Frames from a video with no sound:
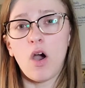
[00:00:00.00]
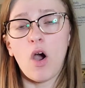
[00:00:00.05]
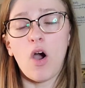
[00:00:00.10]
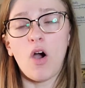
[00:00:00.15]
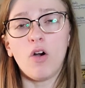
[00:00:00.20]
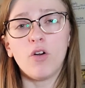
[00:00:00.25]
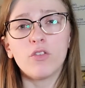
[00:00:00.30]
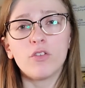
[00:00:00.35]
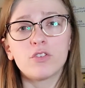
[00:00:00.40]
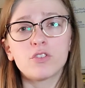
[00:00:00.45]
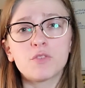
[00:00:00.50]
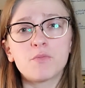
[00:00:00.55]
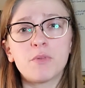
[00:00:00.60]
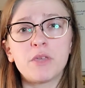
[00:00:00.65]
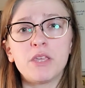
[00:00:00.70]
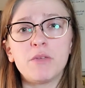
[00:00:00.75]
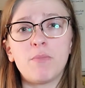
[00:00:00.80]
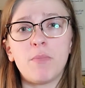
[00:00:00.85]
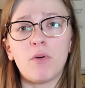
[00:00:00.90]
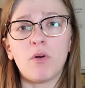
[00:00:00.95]
all those
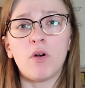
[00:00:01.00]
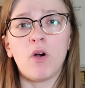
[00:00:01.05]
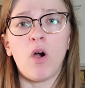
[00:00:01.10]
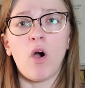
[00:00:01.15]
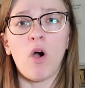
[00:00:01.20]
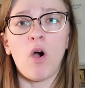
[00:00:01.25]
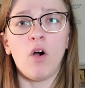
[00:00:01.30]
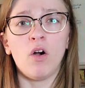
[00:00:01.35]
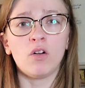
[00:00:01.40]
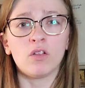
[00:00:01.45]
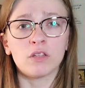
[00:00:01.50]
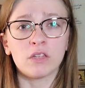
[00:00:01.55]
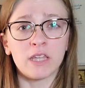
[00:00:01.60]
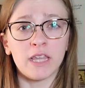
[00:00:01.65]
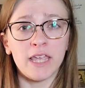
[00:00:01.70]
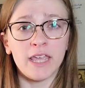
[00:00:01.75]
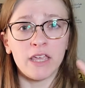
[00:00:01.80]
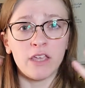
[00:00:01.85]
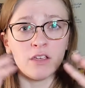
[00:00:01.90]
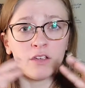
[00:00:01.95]
people all
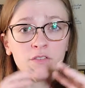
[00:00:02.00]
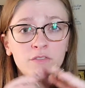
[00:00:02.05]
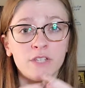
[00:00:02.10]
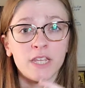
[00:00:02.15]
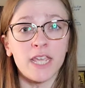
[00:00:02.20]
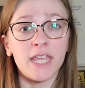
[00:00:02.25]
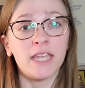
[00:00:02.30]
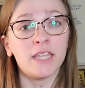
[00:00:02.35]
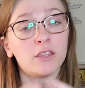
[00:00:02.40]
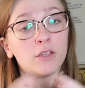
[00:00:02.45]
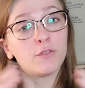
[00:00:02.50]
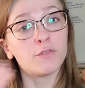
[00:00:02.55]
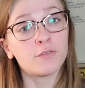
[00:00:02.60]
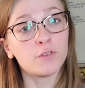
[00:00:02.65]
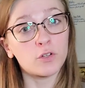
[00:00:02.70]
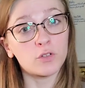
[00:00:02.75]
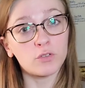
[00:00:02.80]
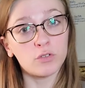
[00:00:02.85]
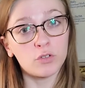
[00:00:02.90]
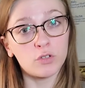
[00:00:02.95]
lived in the
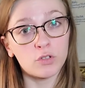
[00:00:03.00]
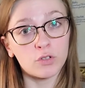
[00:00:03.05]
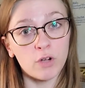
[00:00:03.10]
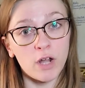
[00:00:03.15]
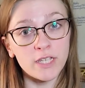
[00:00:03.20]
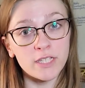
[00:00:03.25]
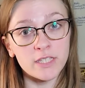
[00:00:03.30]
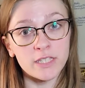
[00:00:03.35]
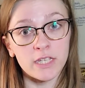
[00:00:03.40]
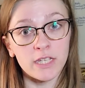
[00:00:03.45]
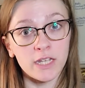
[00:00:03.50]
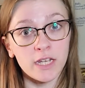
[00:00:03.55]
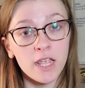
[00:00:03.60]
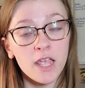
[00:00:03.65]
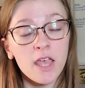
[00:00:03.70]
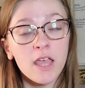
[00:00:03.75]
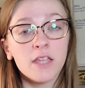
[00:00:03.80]
Fertile Crescent,